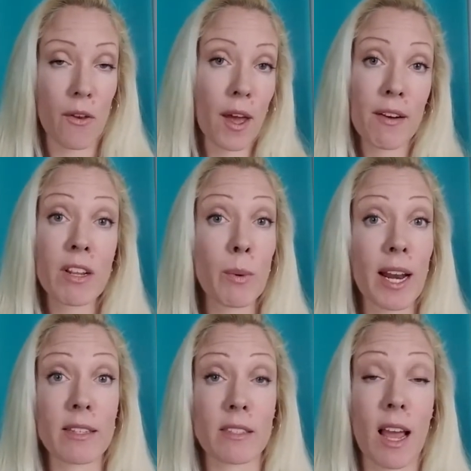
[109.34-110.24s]
Not everyone
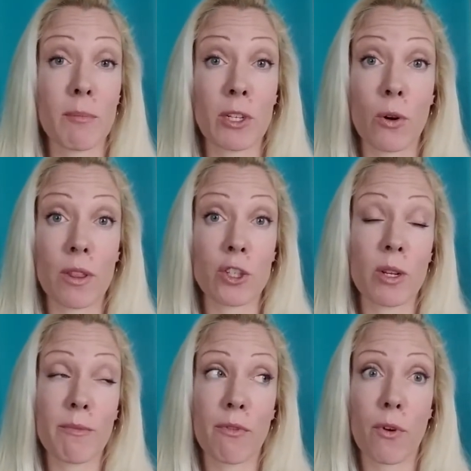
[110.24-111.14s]
has time to go to the
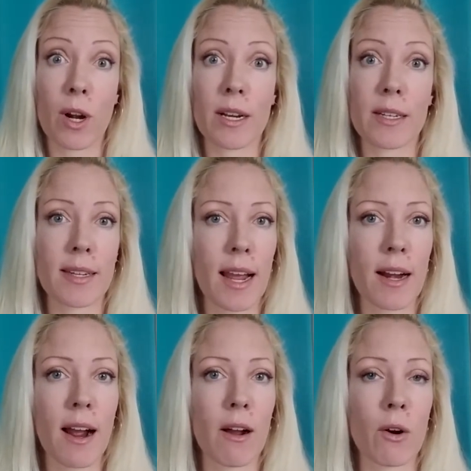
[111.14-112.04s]
gym for an
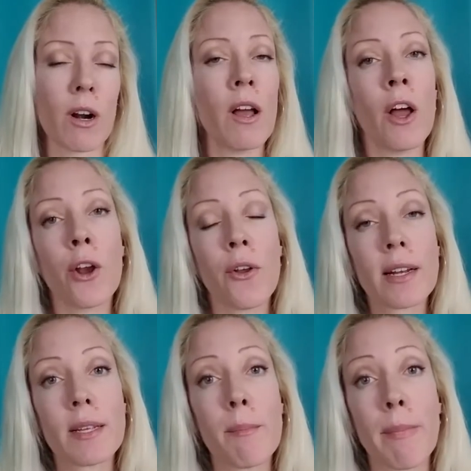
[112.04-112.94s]
entire hour, not
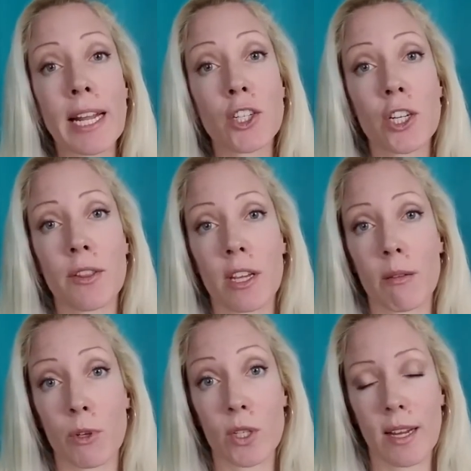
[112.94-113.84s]
to mention the
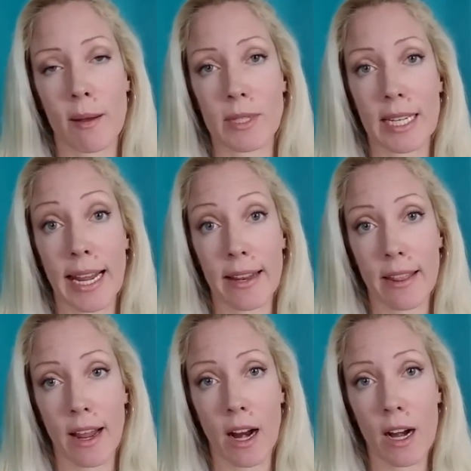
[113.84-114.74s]
commute time to get
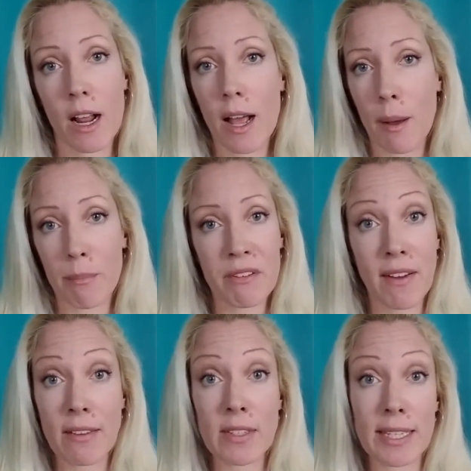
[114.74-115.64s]
there, but
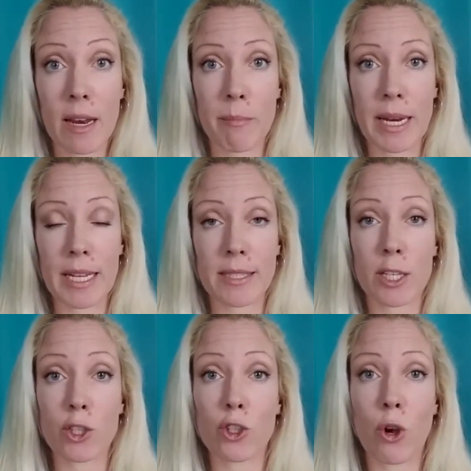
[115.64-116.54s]
5 to 10 minutes
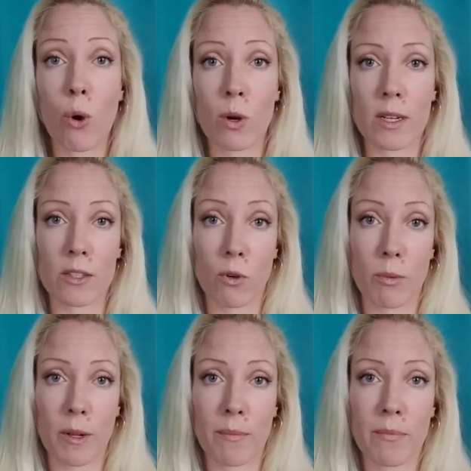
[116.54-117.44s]
is totally
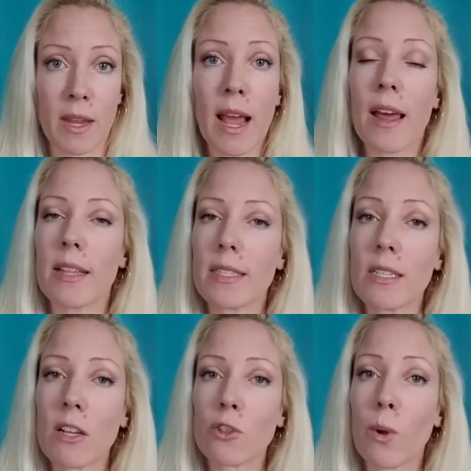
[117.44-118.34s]
doable. This is
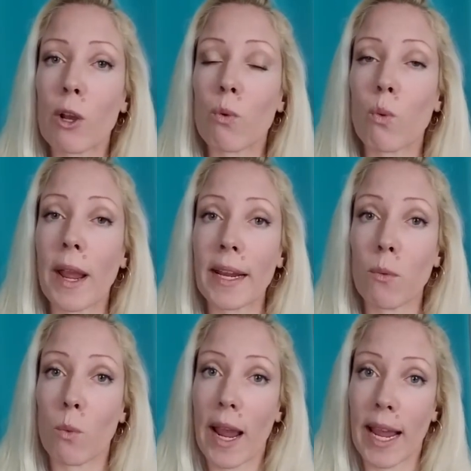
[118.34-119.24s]
also a great
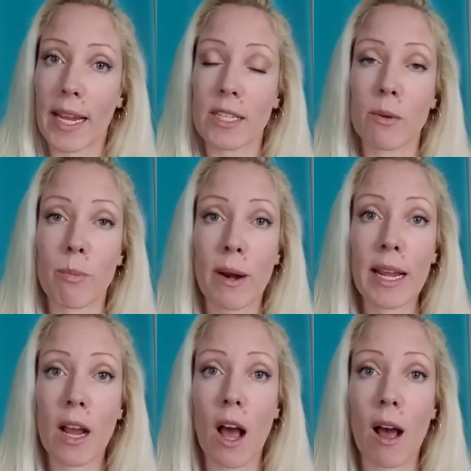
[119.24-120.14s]
way to
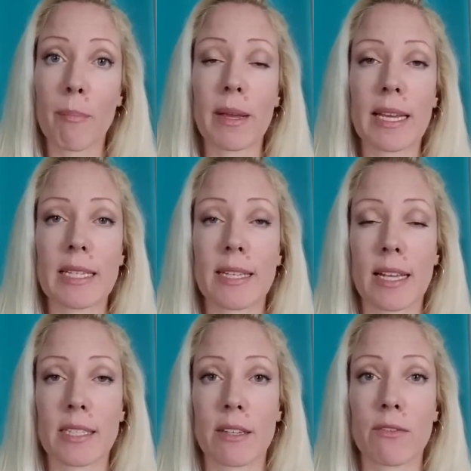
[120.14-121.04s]
break up
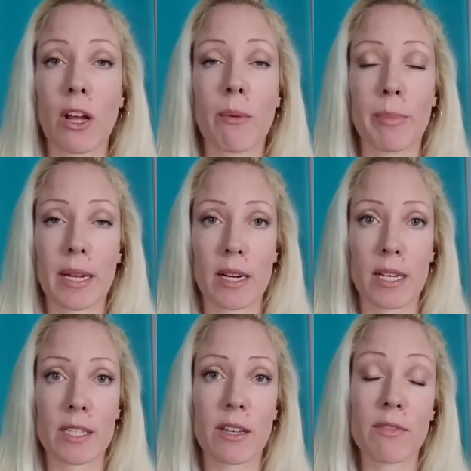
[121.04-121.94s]
excessive
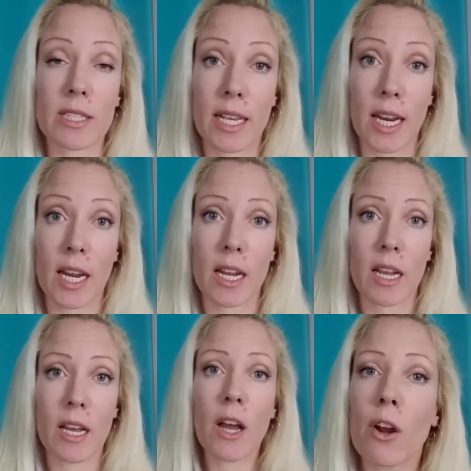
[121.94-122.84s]
periods of sitting.
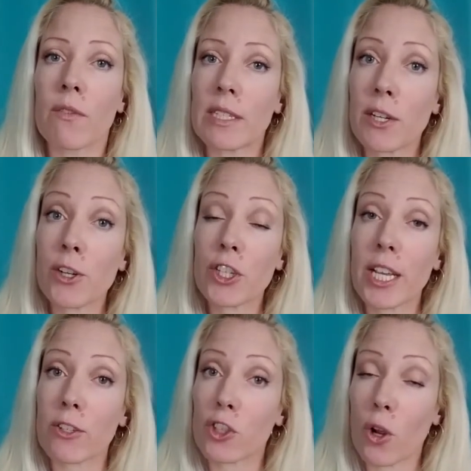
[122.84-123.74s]
Research
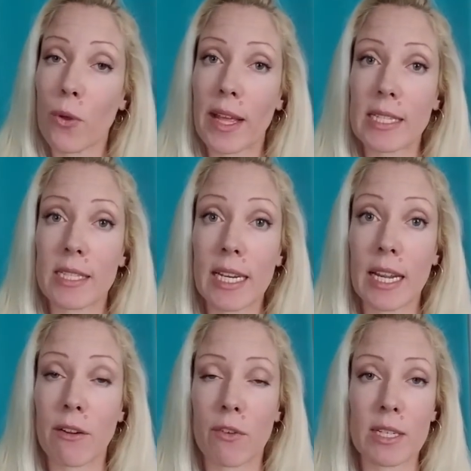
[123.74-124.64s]
has shown that
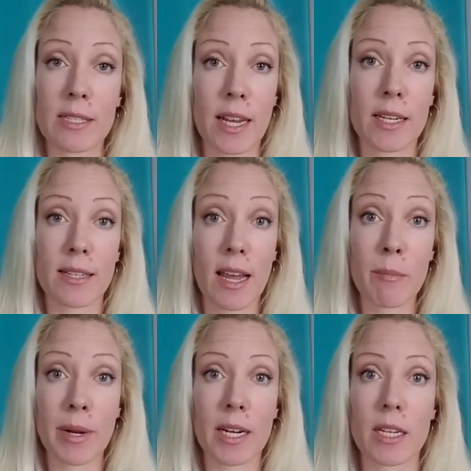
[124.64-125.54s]
sitting for extended time
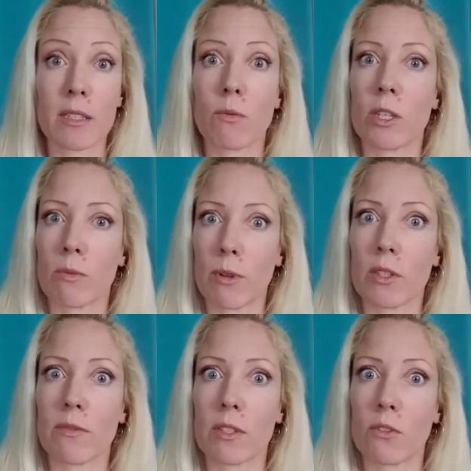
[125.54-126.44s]
periods, which most
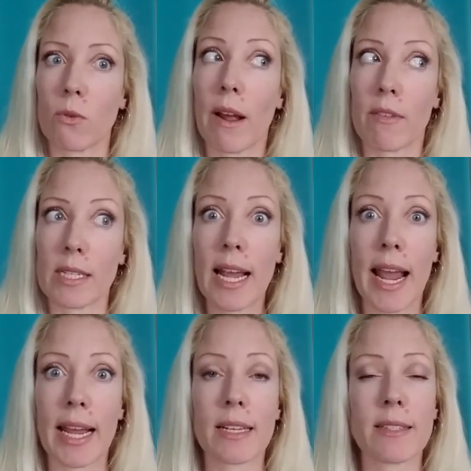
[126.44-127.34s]
of us do every
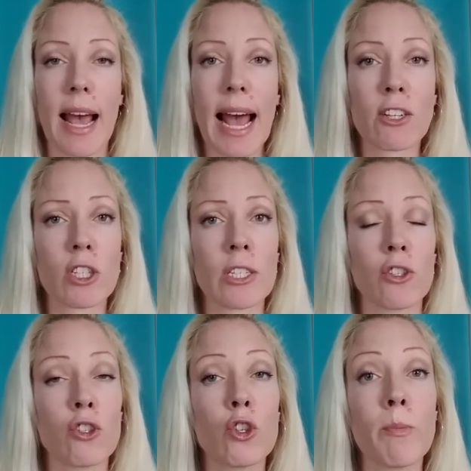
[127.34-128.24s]
day, is actually
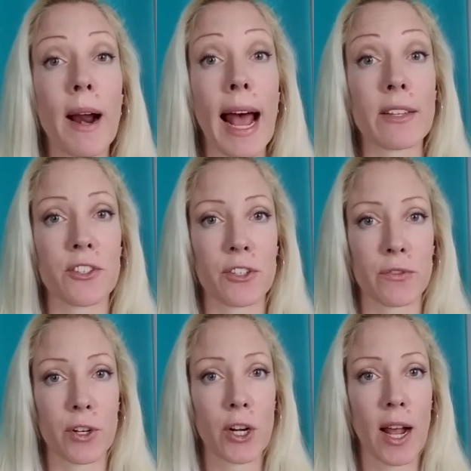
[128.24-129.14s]
super hazardous
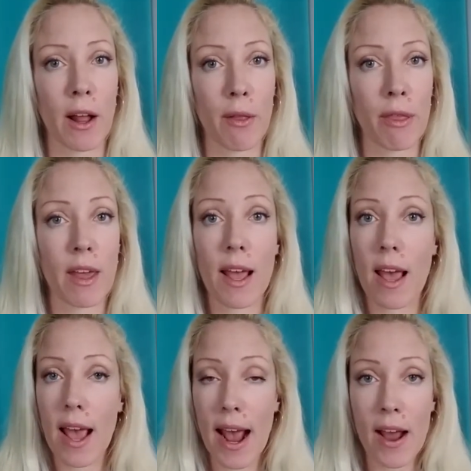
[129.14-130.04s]
for your health.
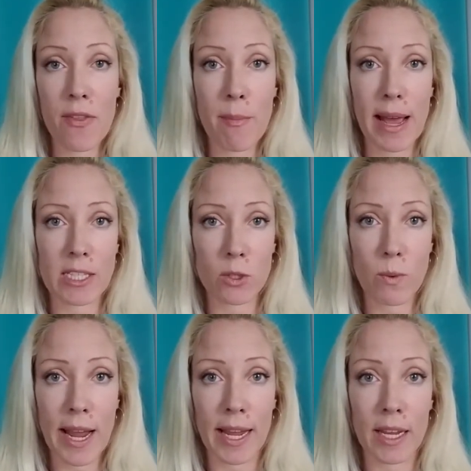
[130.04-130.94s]
And the best
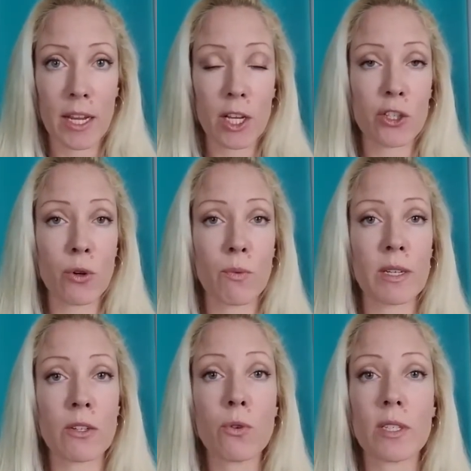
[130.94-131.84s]
way to
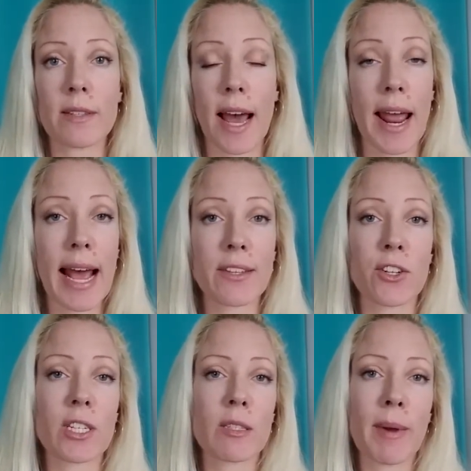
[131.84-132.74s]
reduce that
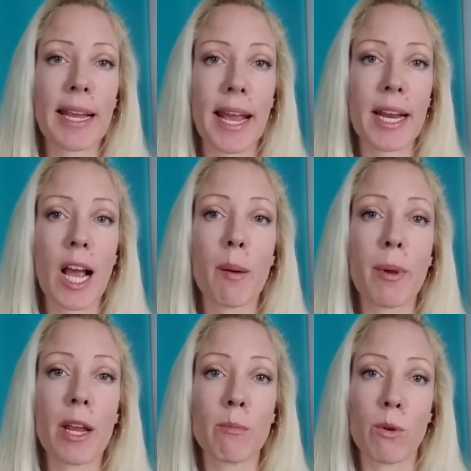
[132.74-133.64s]
hazard is by getting up
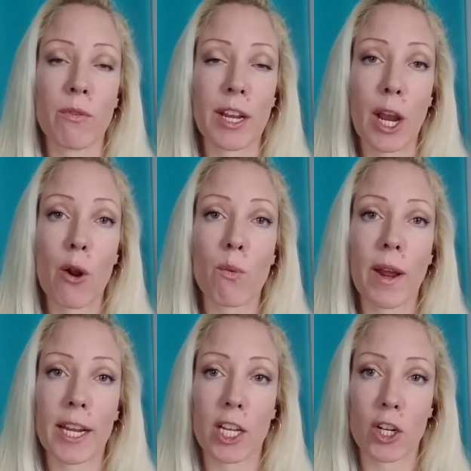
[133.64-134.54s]
and moving
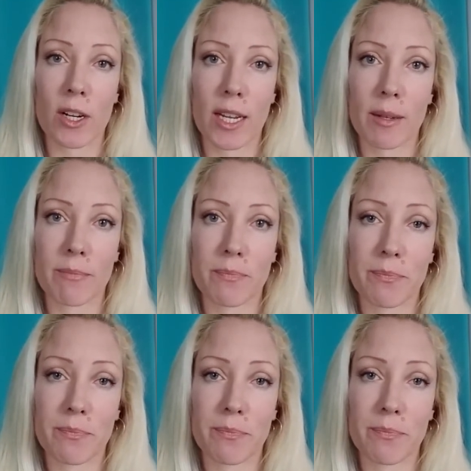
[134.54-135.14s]
regularly.